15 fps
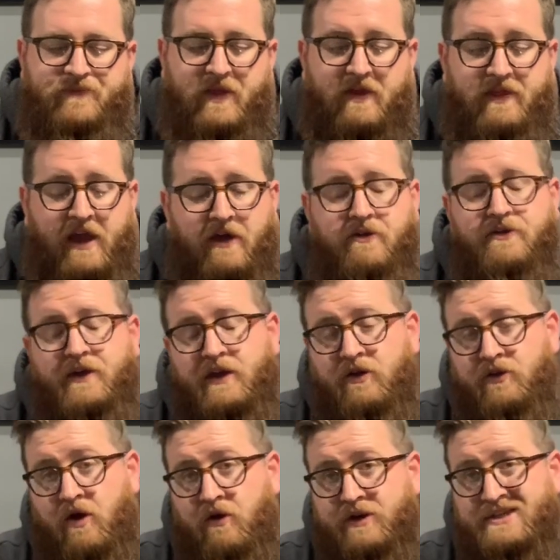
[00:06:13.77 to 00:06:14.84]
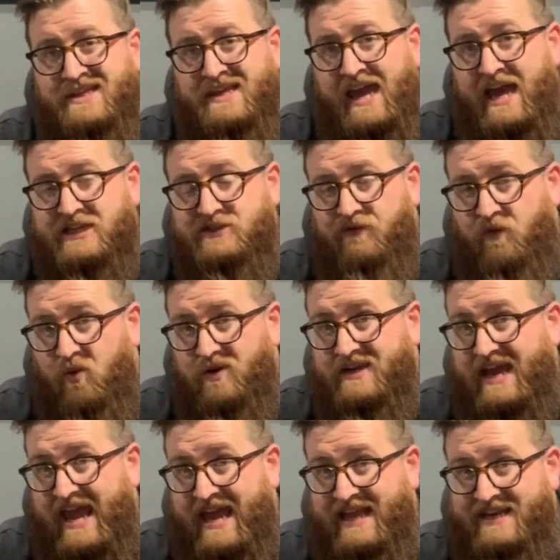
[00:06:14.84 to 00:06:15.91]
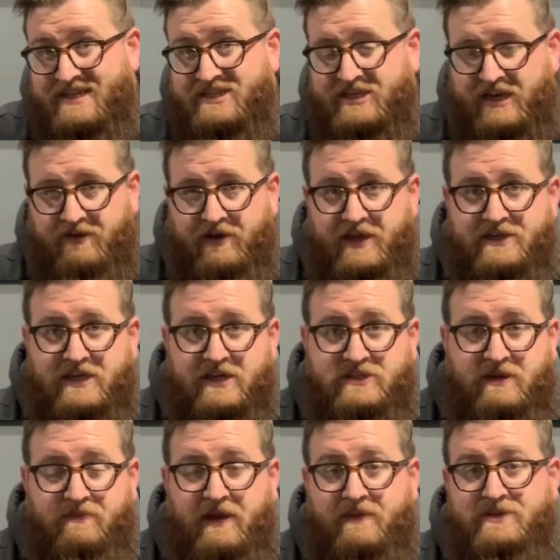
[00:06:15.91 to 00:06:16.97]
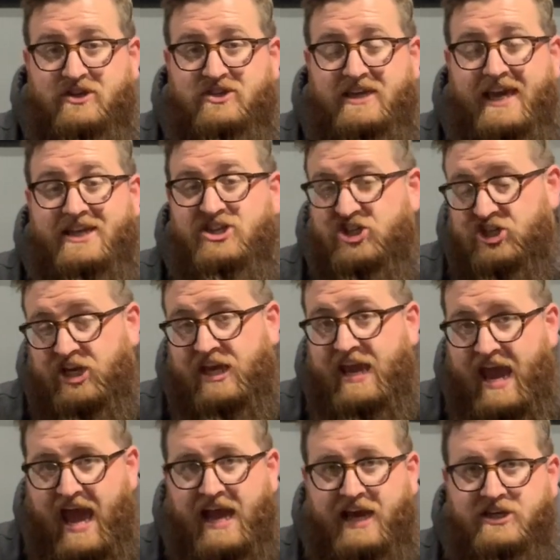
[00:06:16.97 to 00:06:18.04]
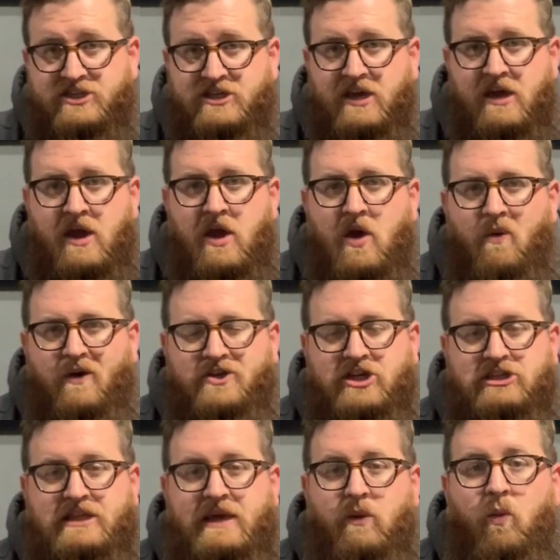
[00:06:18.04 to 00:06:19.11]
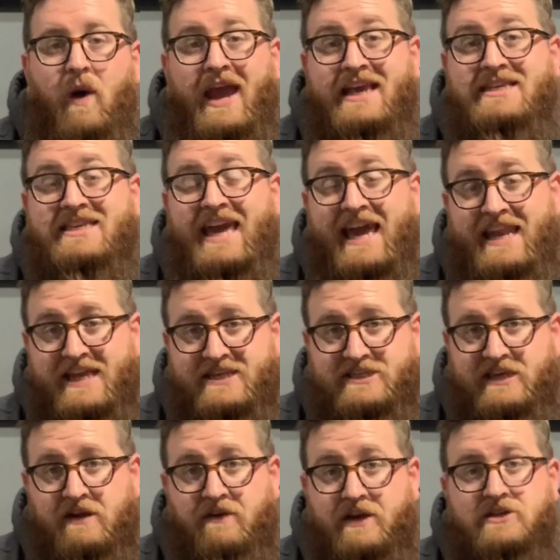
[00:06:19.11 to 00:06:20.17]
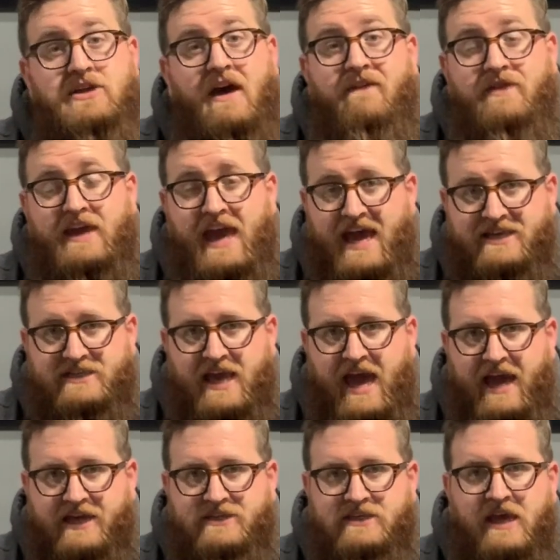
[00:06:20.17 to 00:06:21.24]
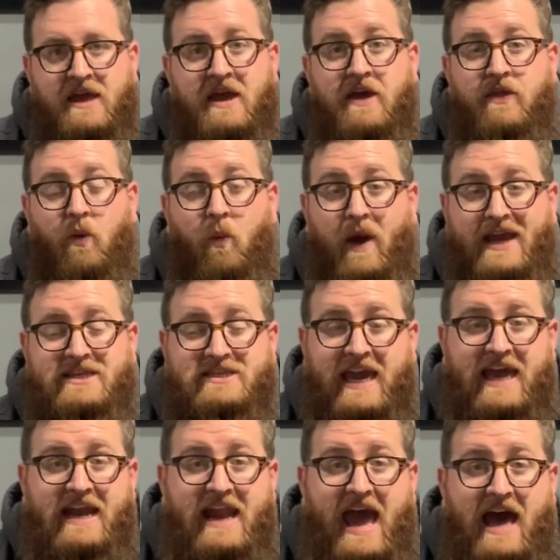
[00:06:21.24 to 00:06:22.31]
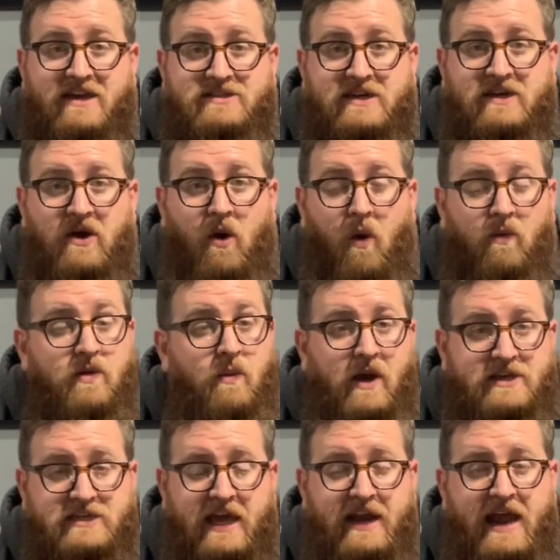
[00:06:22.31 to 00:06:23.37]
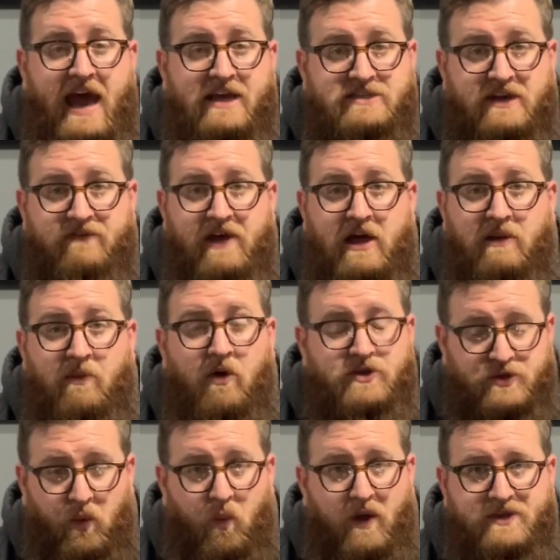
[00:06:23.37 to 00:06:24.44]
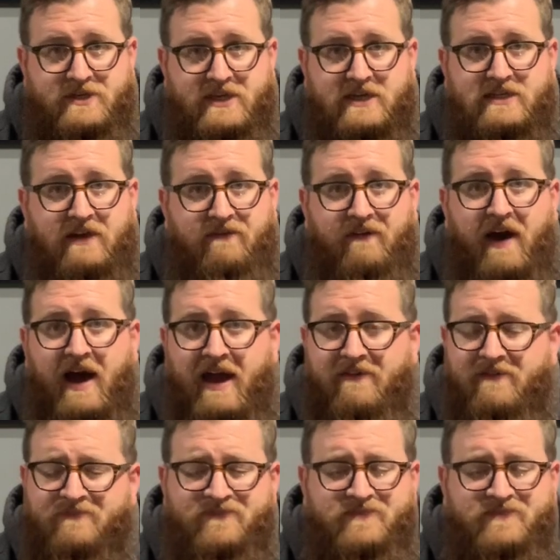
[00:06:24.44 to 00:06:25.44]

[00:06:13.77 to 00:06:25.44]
The other thing you'll notice in the S410 series is sometimes you'll see a GX, which is the wastegated series of the SX. The wastegated housing, only wastegated housing available is a 165.